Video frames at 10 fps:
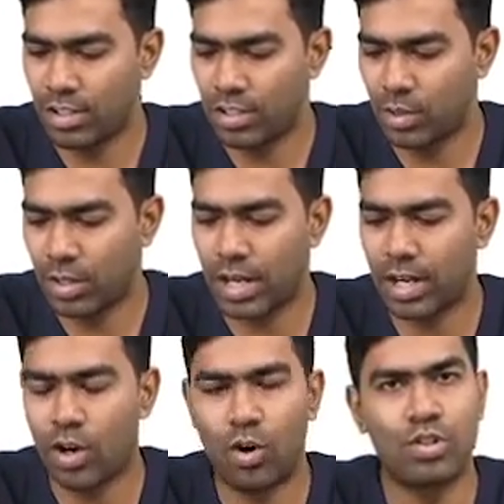you
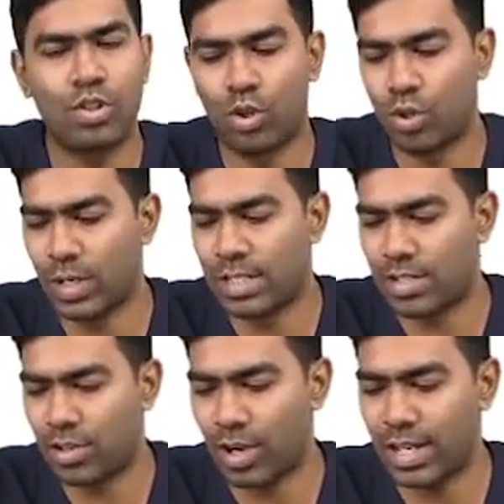can also note one
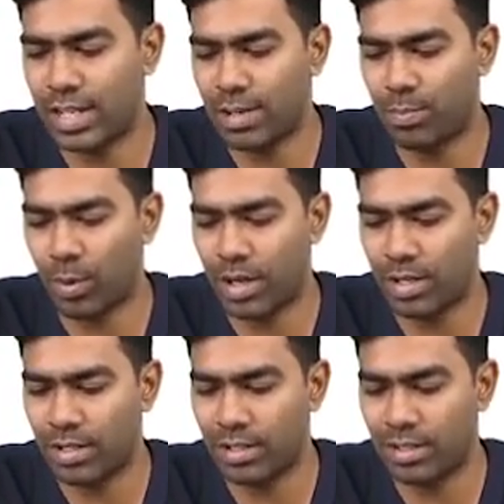striking
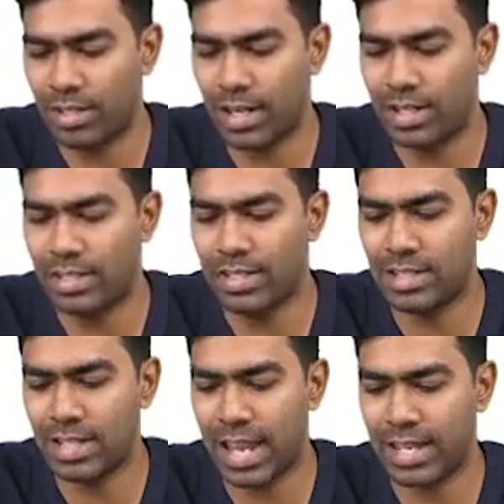point, that
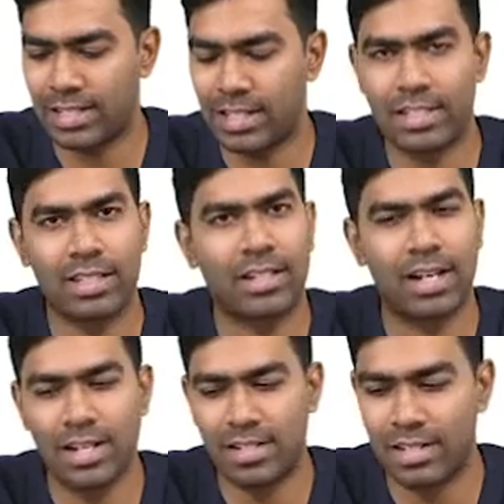this X is
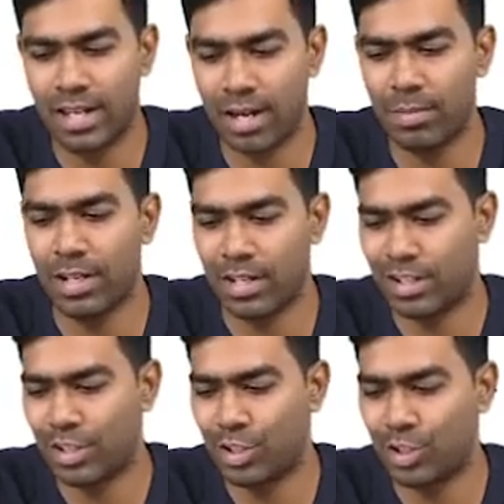considerably
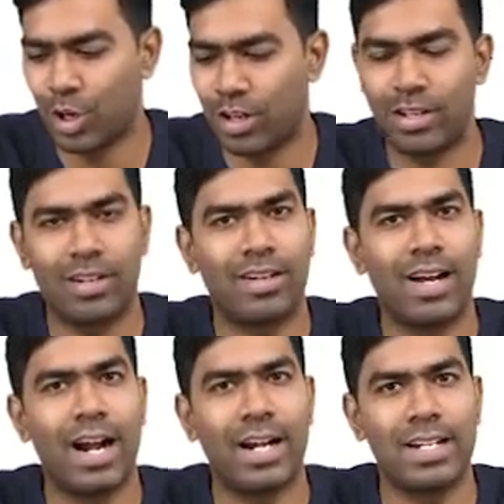shorter
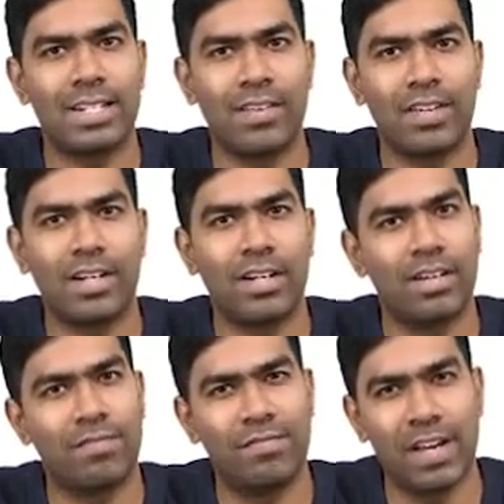and it is having
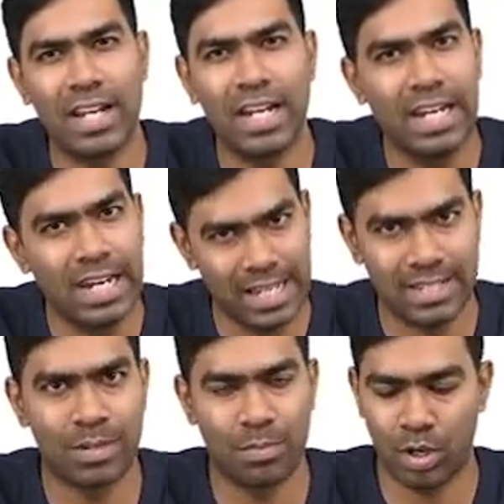very
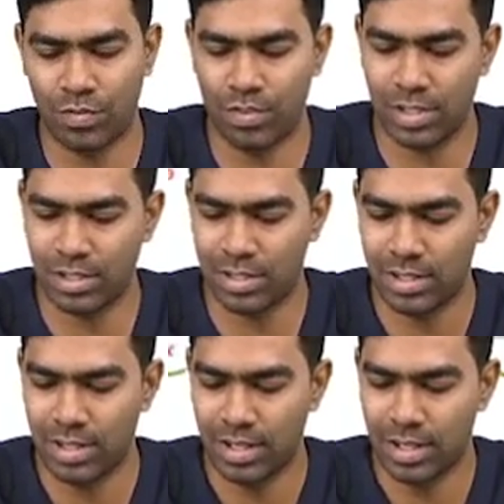less number of genes
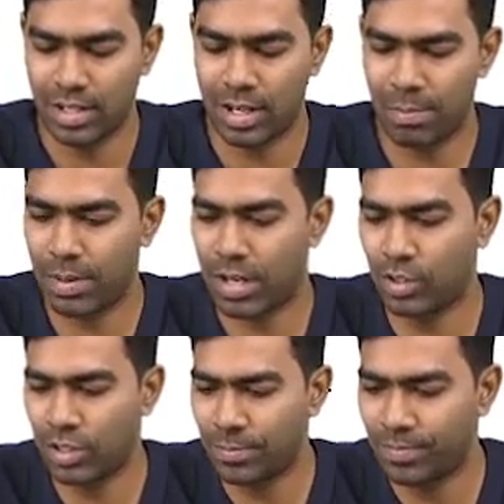compared
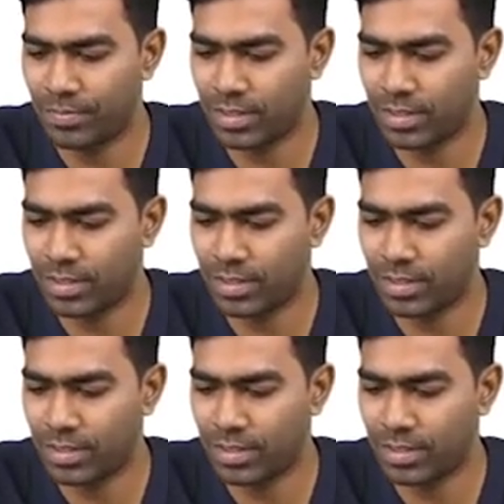to the